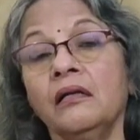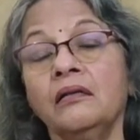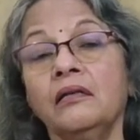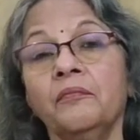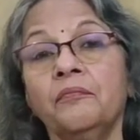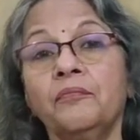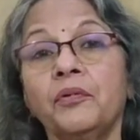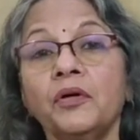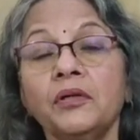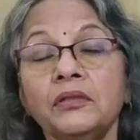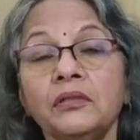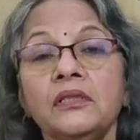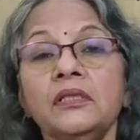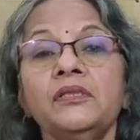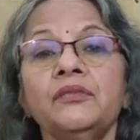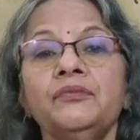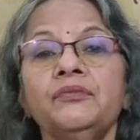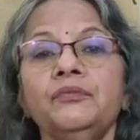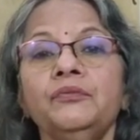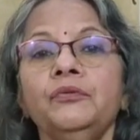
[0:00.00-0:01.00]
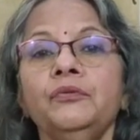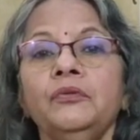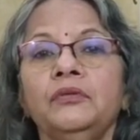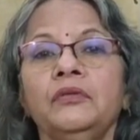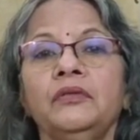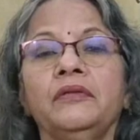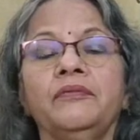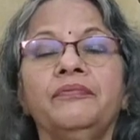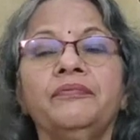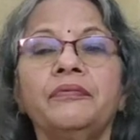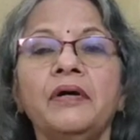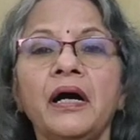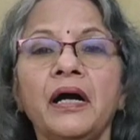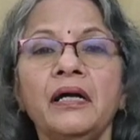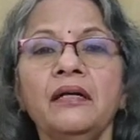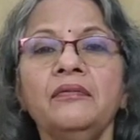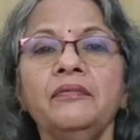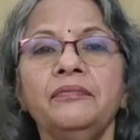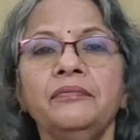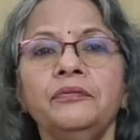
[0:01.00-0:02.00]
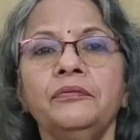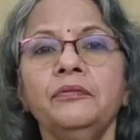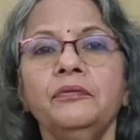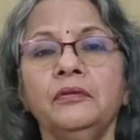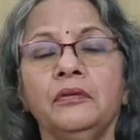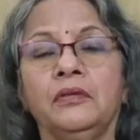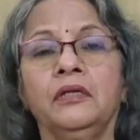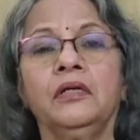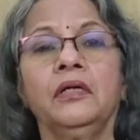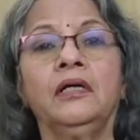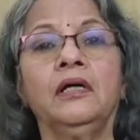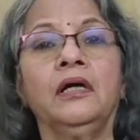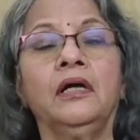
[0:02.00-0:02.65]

The processed food, refined food,